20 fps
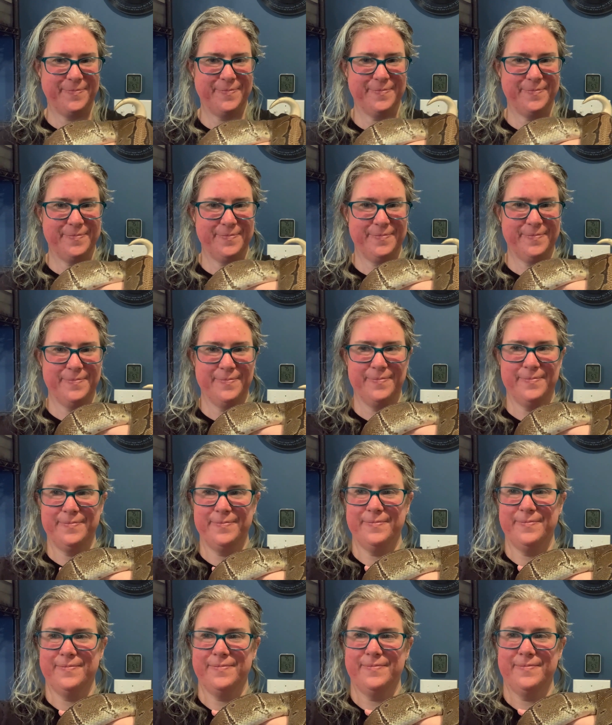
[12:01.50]

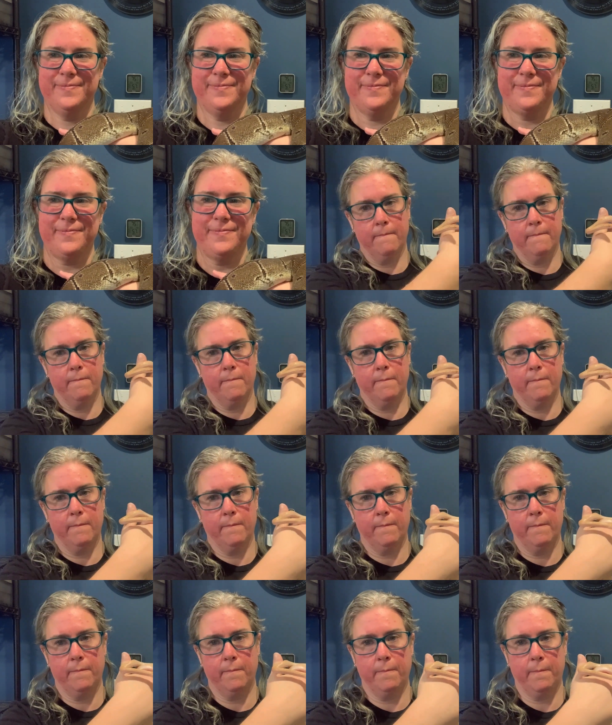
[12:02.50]

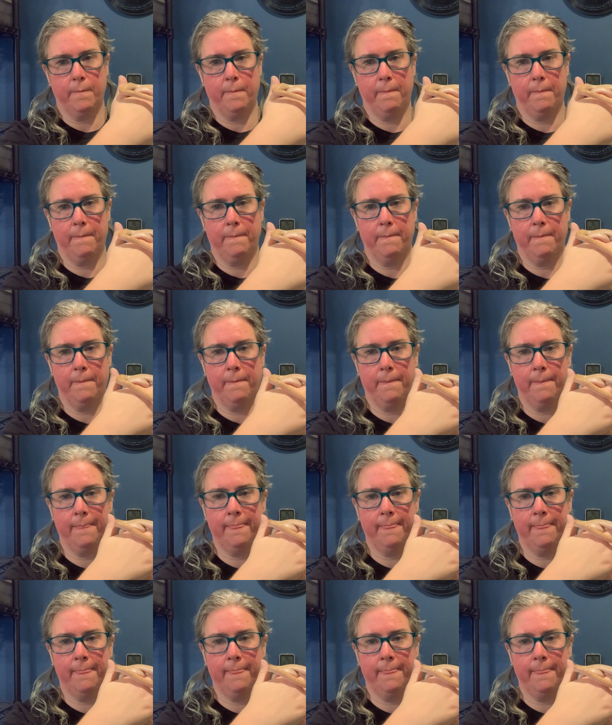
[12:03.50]
No one is speaking in this clip.